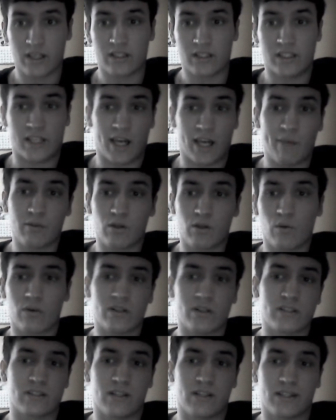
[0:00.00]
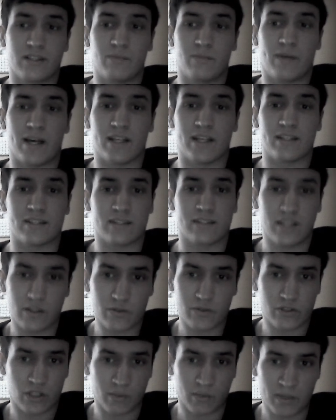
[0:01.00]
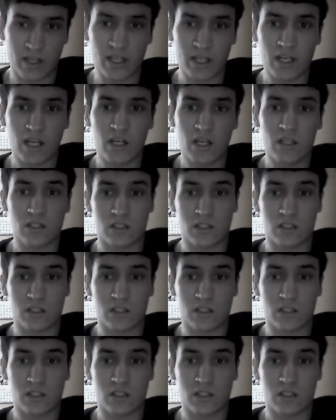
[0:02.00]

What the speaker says: The Campbell Award is selected by a distinguished committee,